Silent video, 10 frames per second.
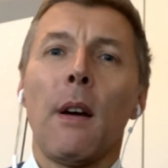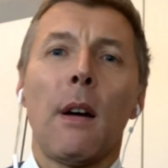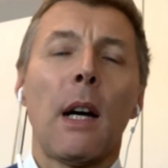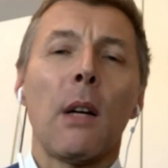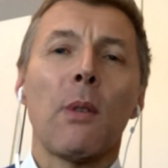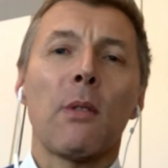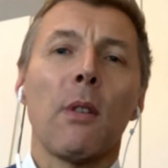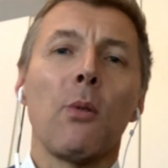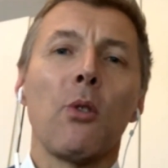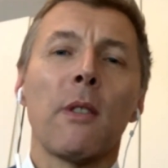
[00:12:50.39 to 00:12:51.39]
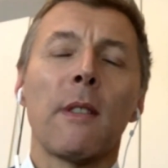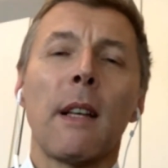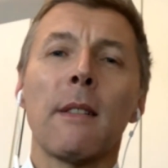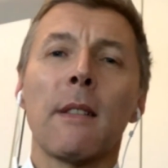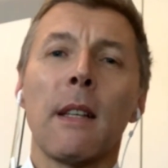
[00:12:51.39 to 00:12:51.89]
high resolution
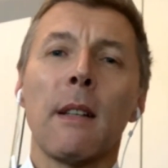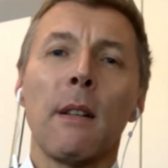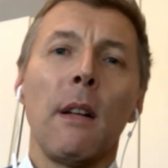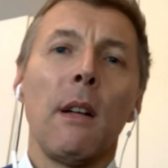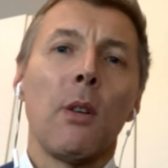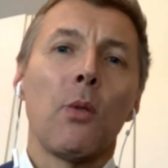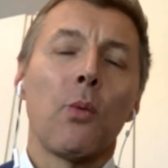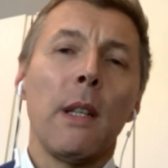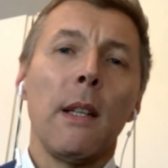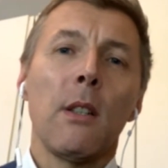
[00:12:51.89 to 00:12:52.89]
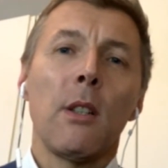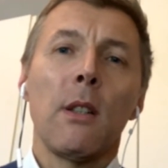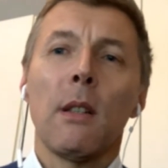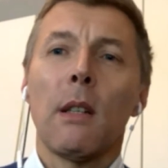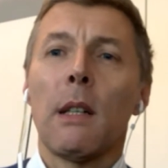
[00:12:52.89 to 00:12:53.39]
sensing,
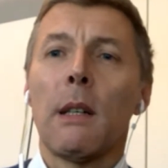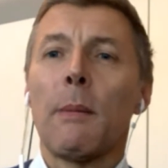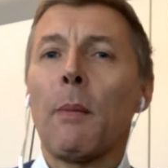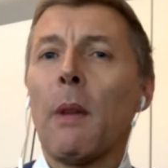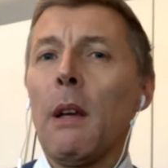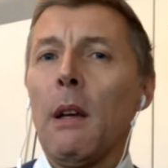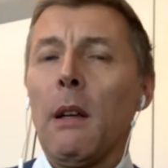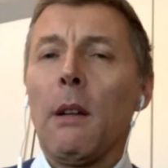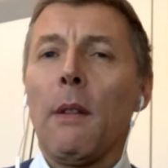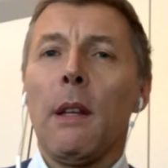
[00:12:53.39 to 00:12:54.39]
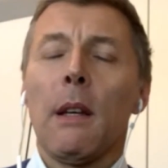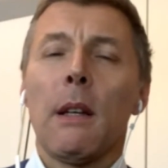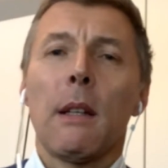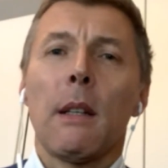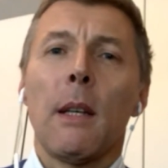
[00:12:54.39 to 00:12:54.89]
reach, um, the
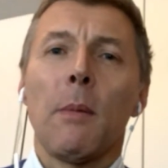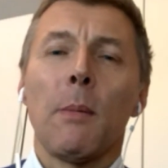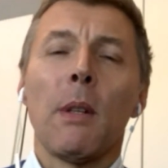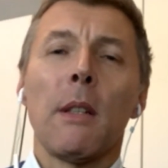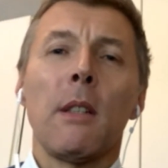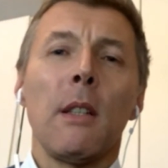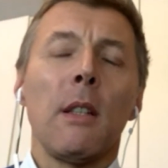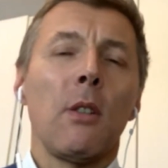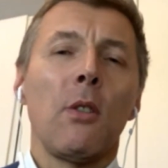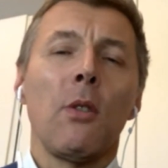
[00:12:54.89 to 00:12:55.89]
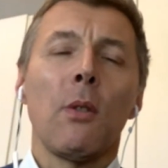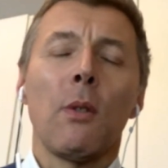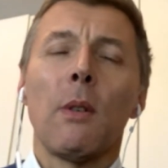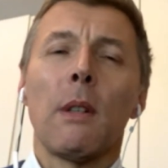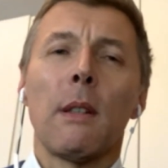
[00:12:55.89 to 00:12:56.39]
uh, capability
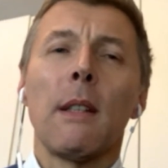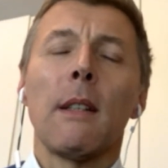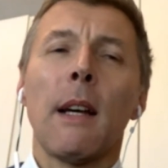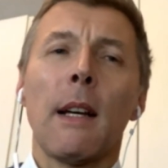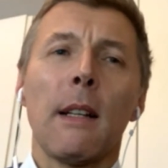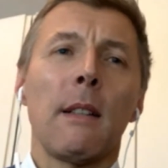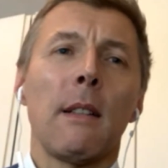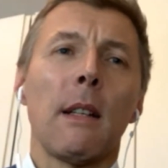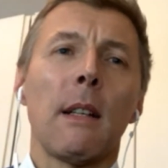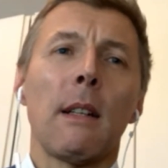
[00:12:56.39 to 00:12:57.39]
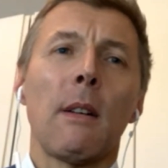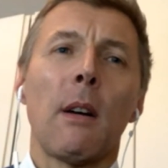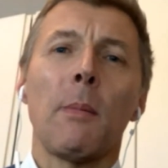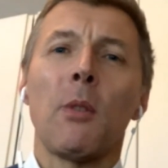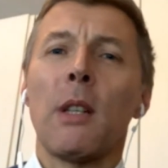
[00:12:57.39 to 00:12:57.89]
to detect uh,
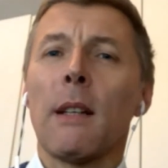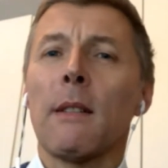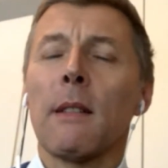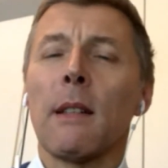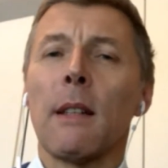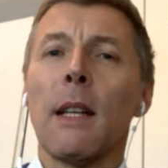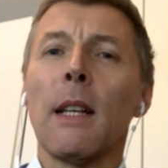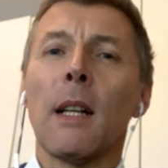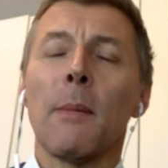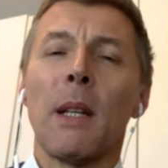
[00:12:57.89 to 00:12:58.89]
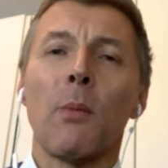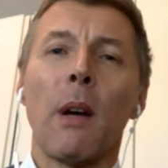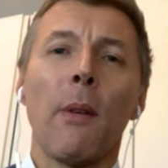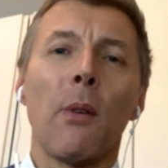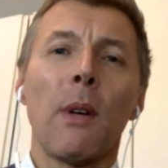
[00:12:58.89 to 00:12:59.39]
objects in inclement
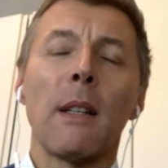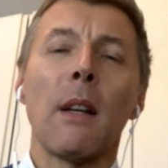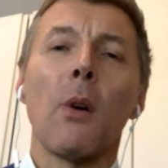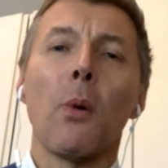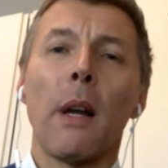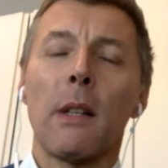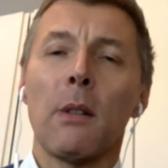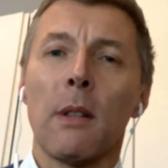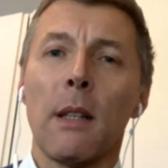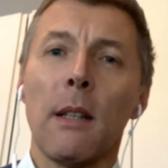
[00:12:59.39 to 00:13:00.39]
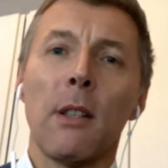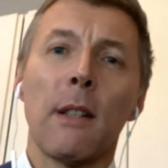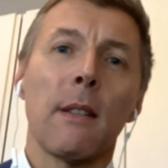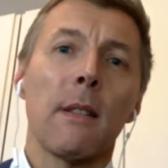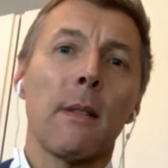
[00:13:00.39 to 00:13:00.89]
weather and in low light
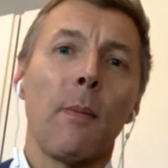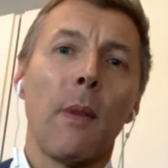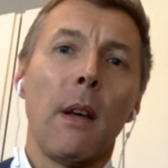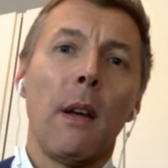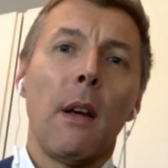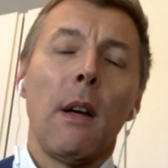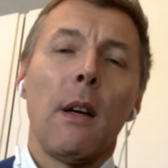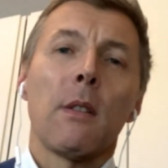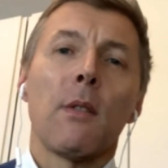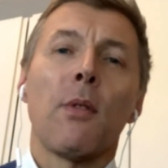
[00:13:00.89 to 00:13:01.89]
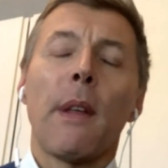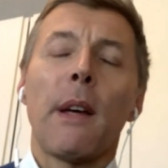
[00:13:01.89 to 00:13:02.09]
conditions. So for